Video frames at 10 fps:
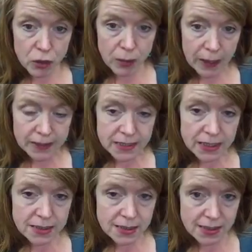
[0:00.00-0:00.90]

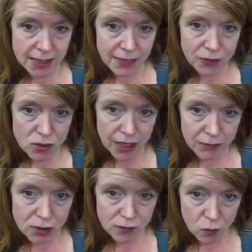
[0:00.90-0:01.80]
policies to see if there's
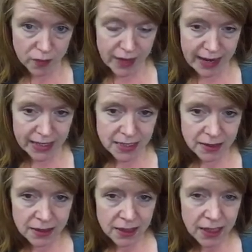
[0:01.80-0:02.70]
coverage for that.
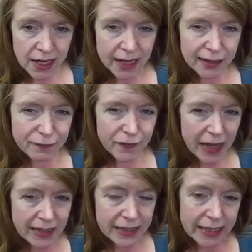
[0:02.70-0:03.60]
And then
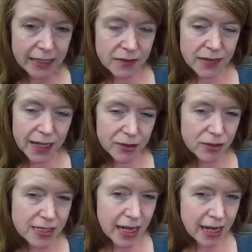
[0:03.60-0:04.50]
finally, the
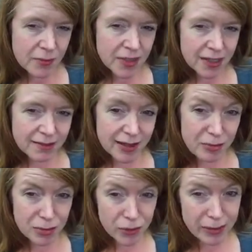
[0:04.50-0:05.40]
other time that an
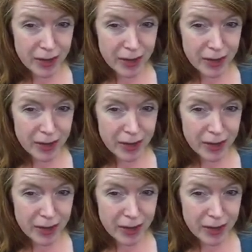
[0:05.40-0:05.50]
employee